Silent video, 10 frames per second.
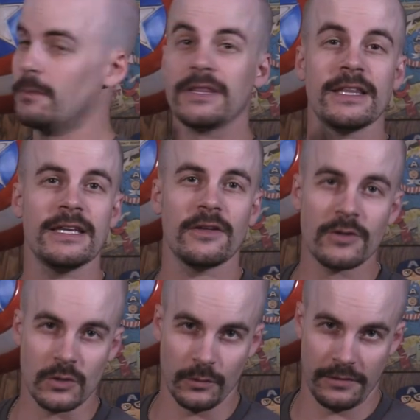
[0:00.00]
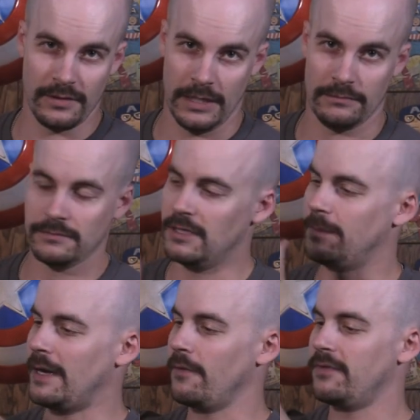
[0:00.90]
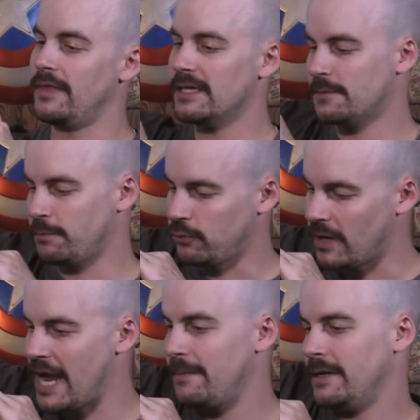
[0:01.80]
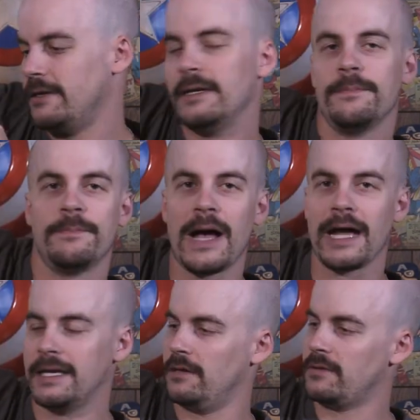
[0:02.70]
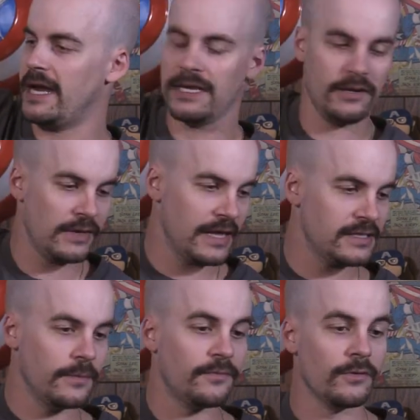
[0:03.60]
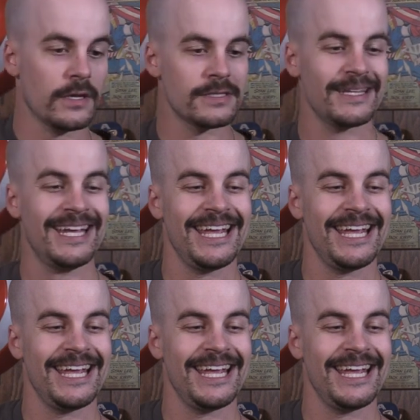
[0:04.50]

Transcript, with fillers: But then the other cool thing about this primary pocket right here that's up front